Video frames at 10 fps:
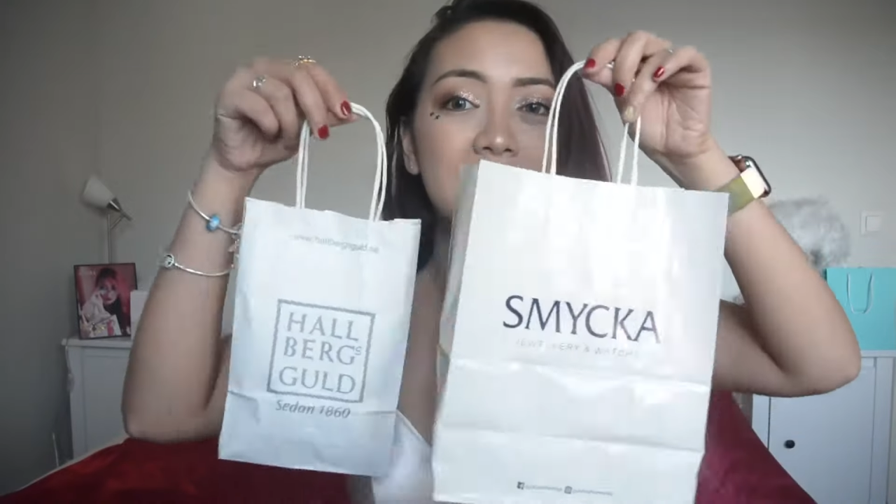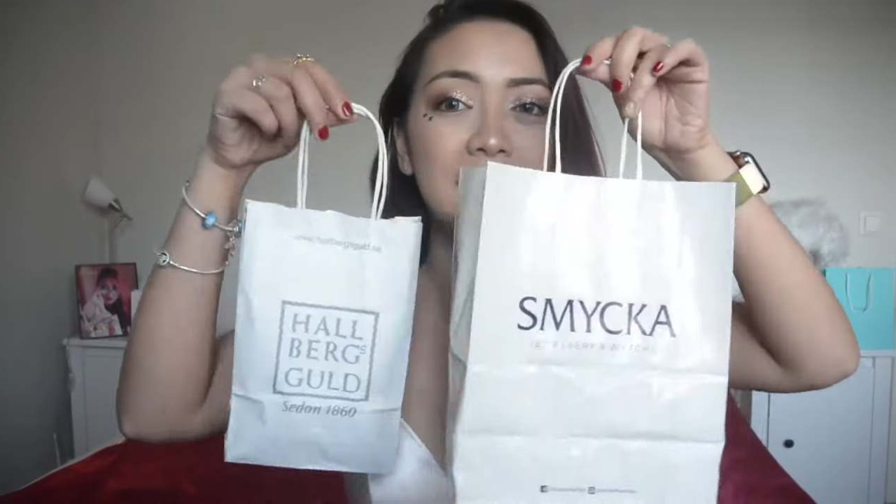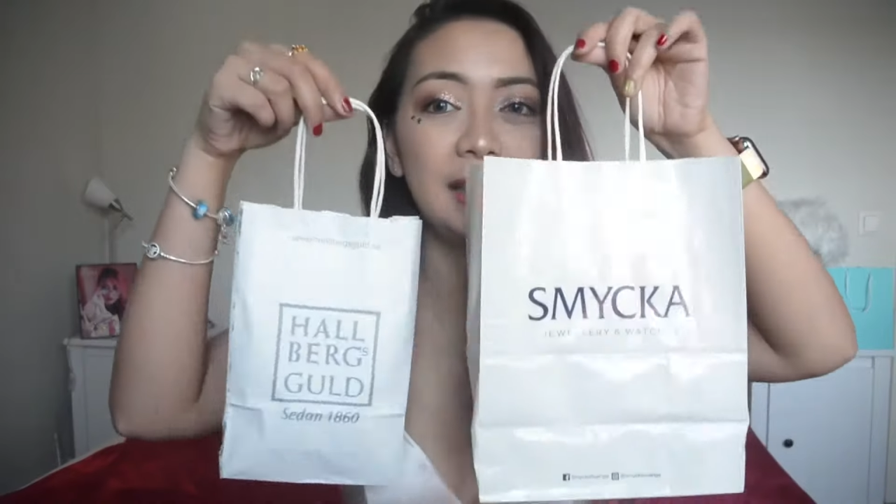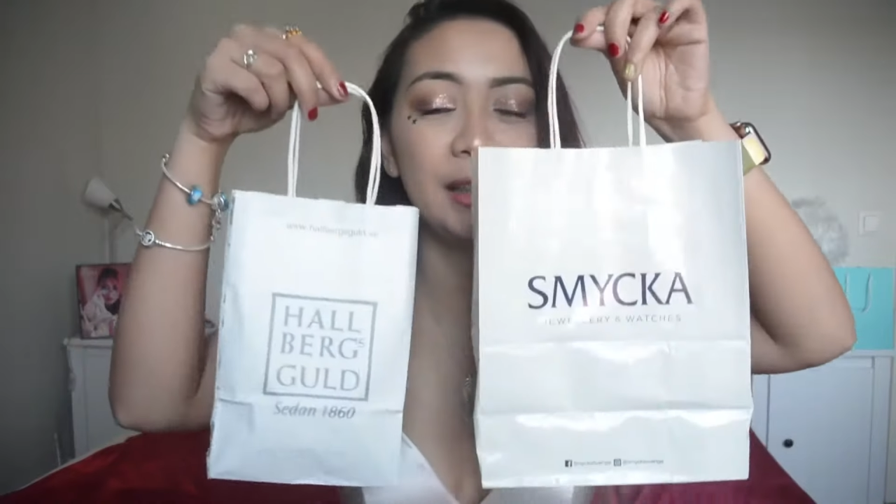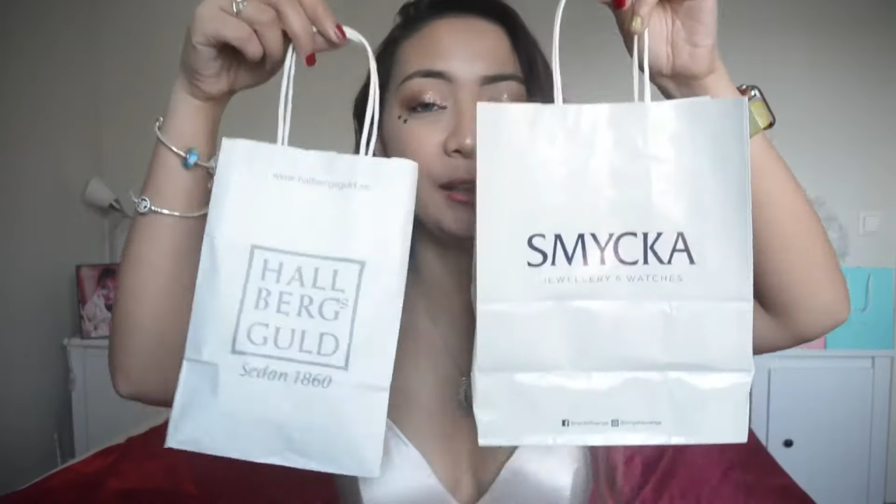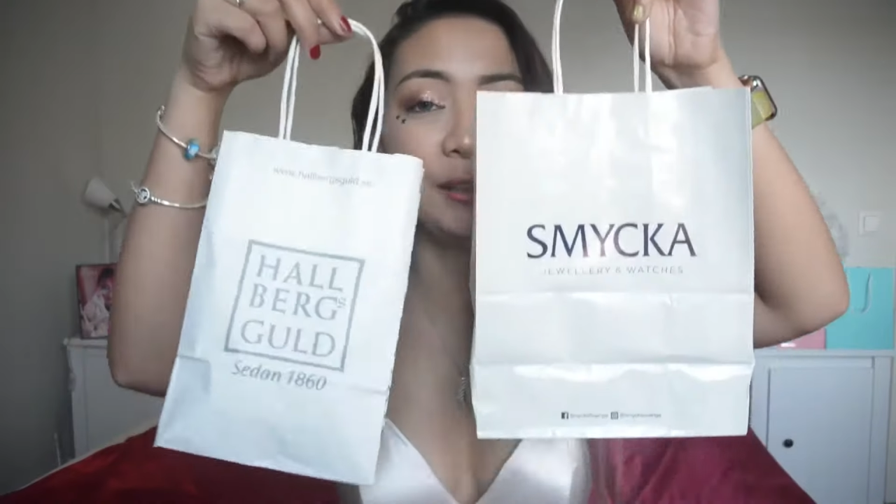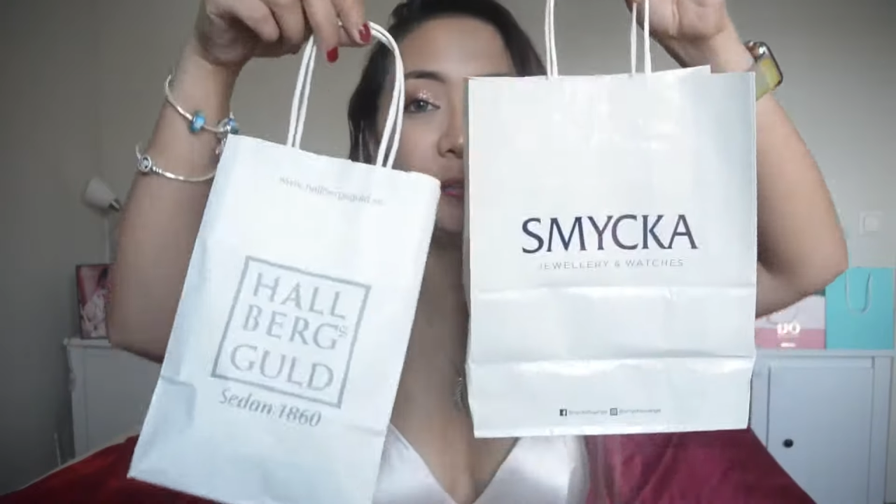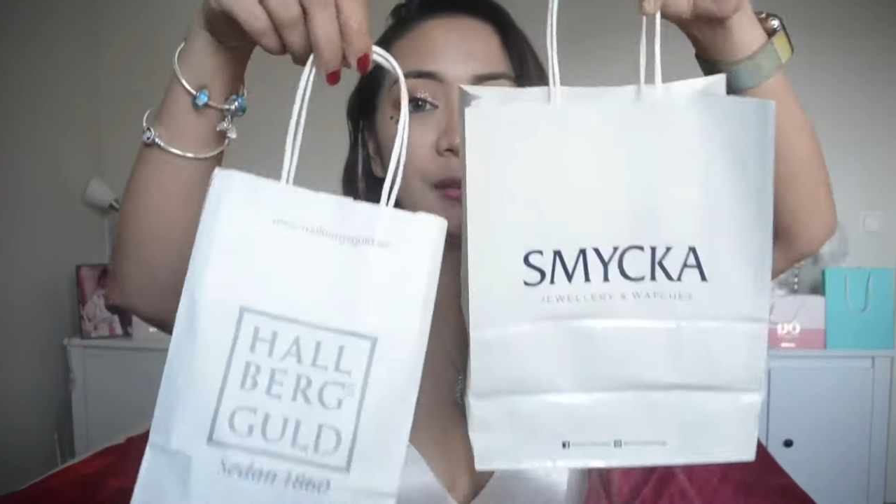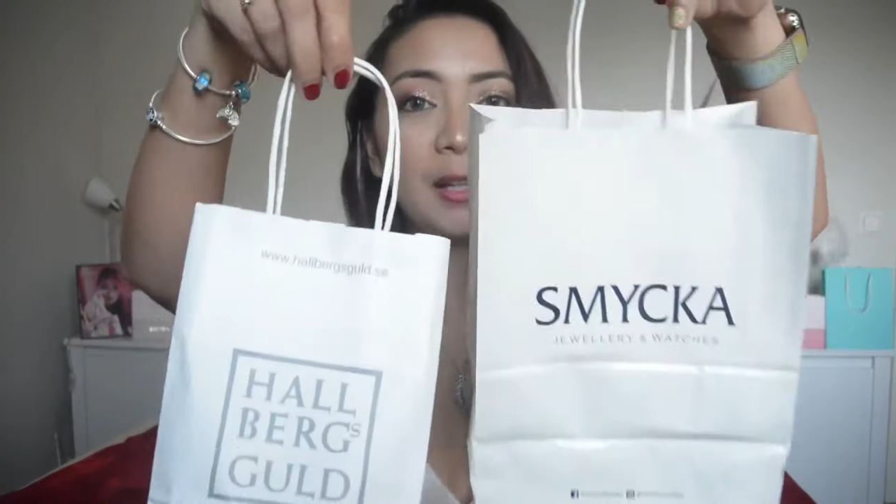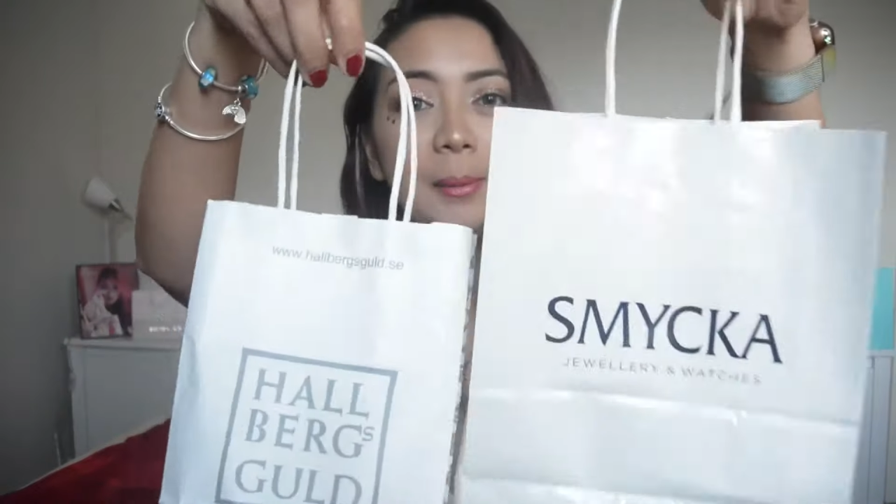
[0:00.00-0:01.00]
here
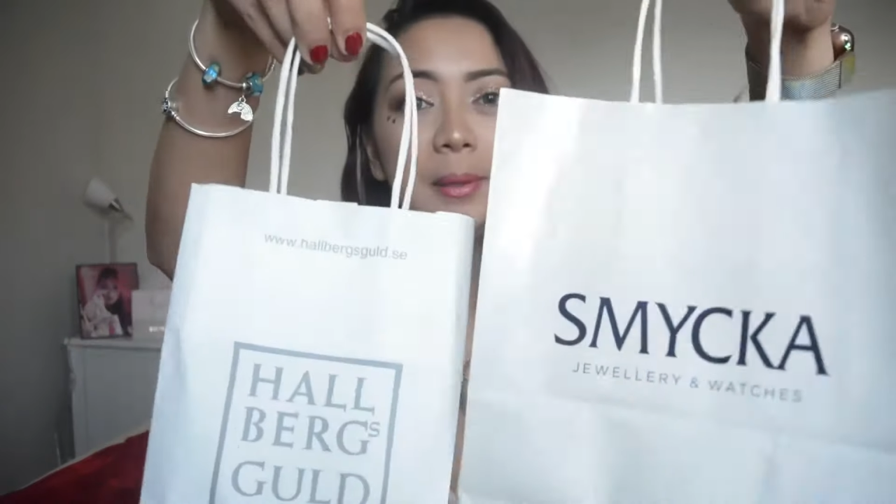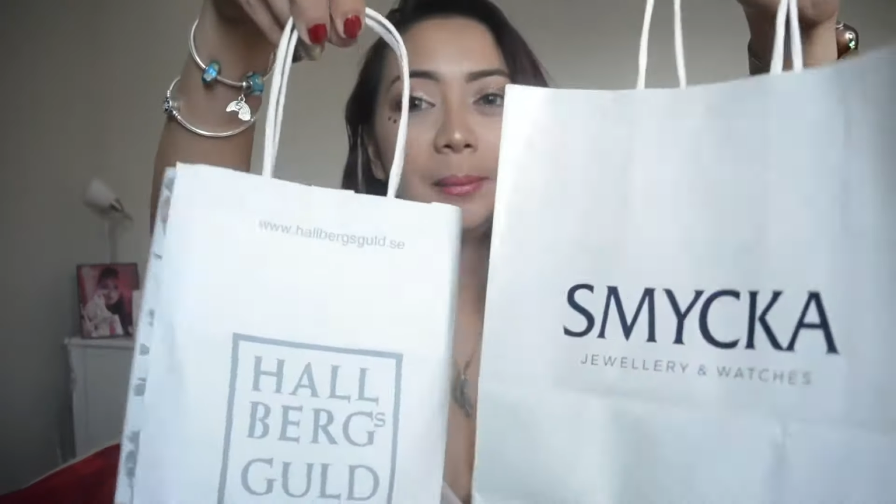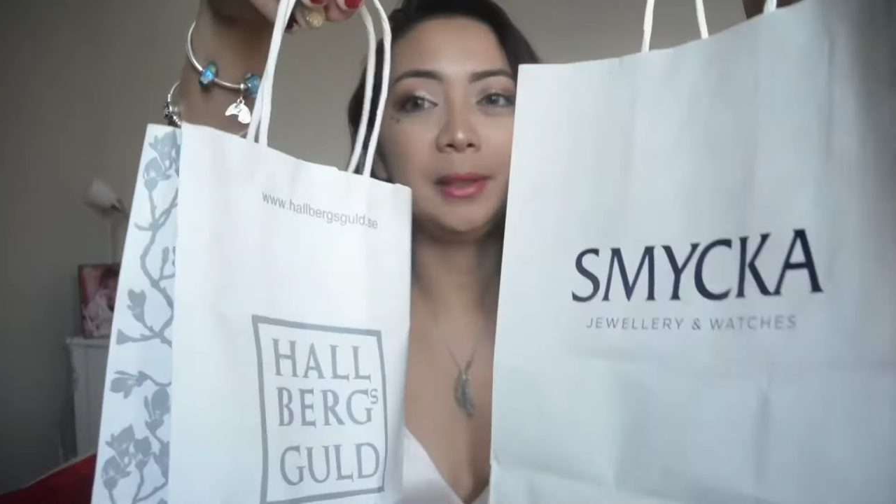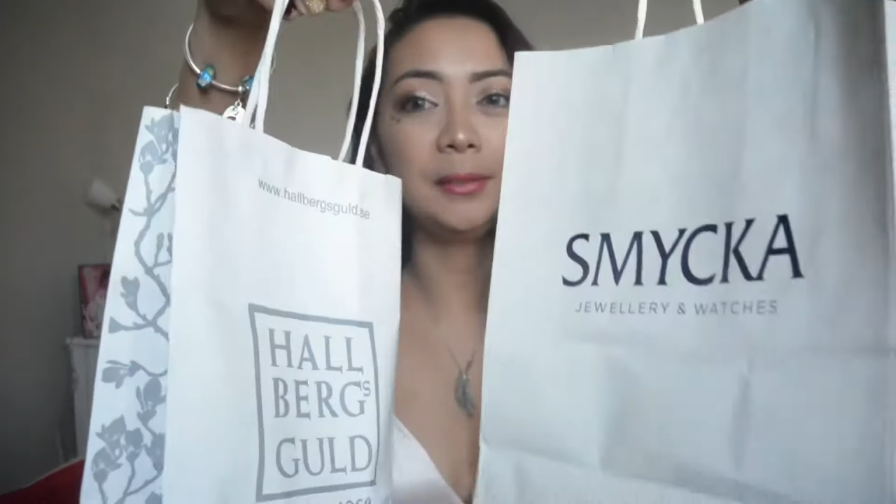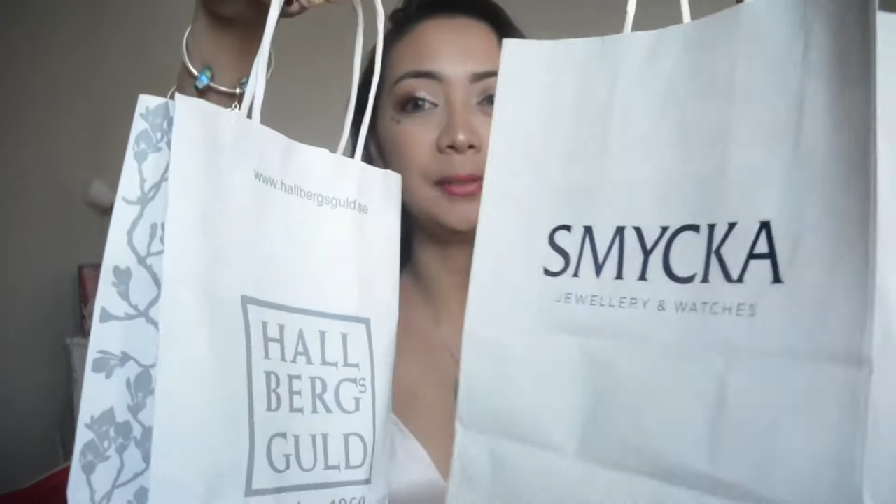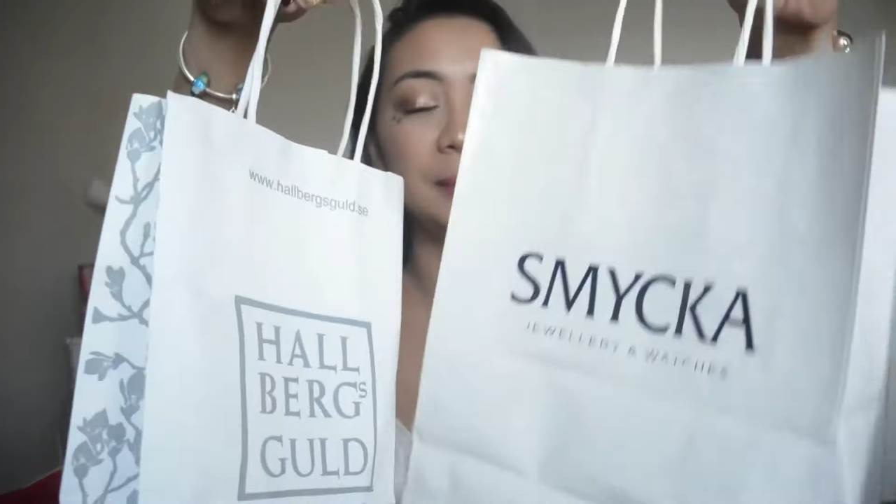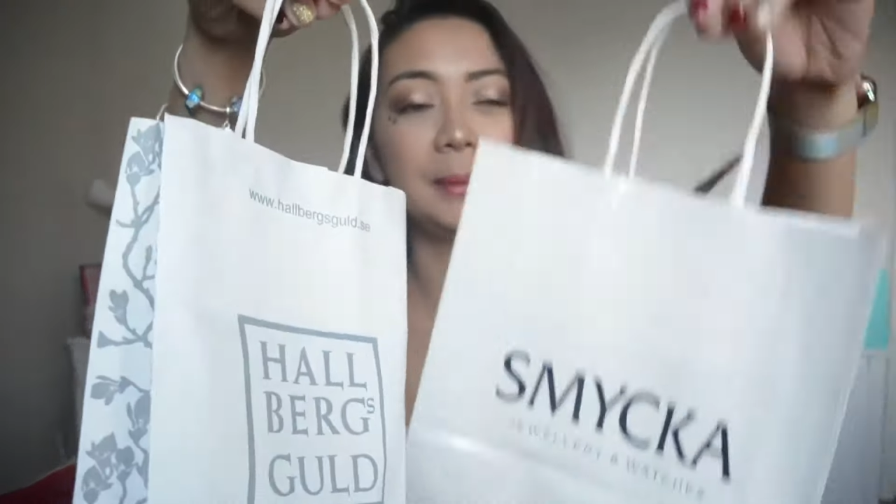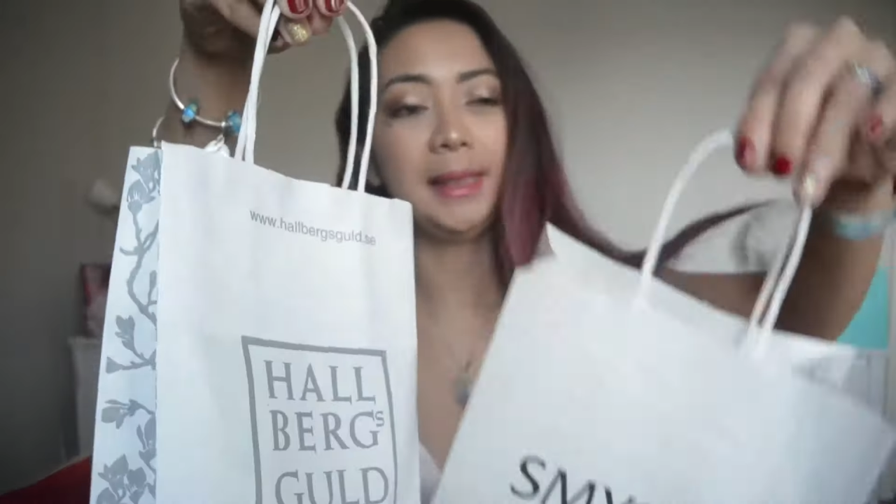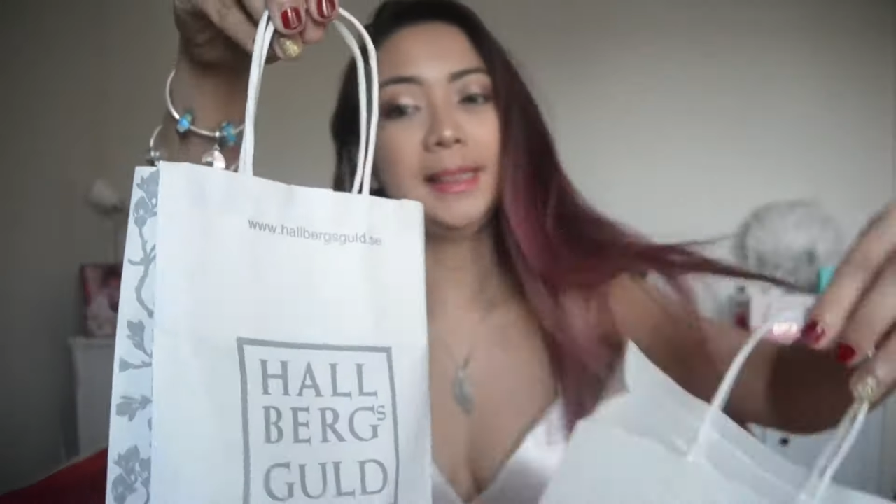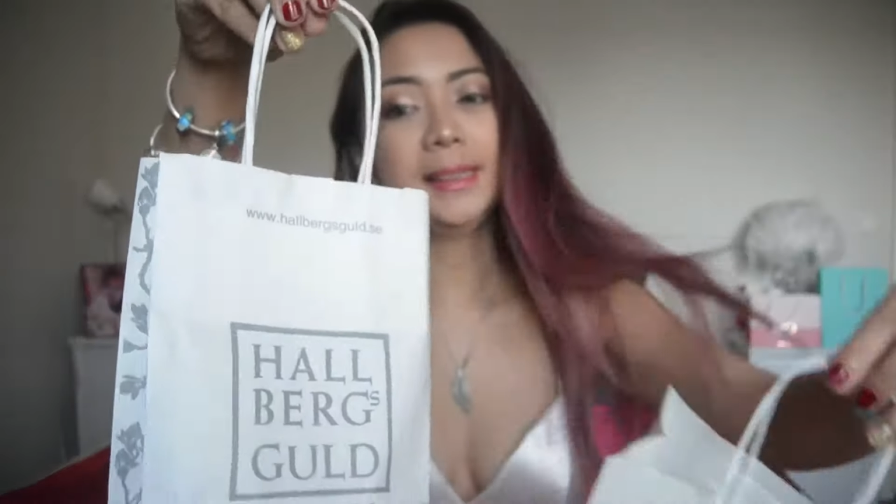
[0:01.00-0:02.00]
from um, different
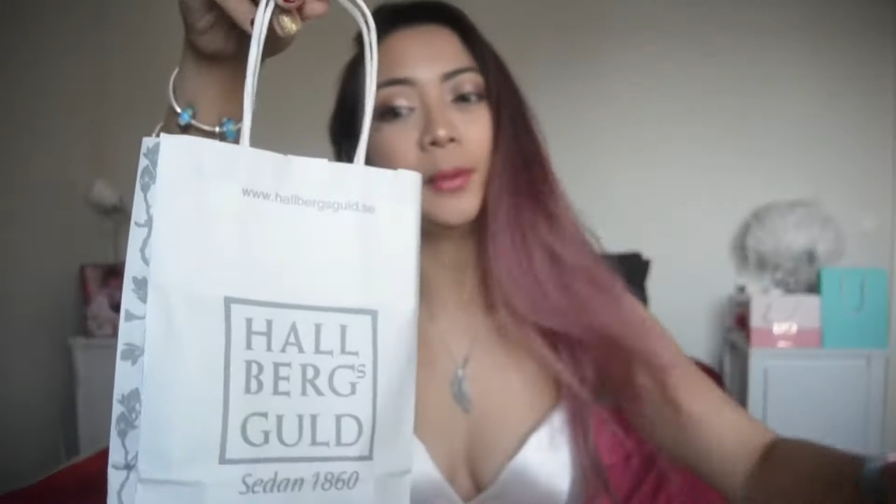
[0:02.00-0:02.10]
places.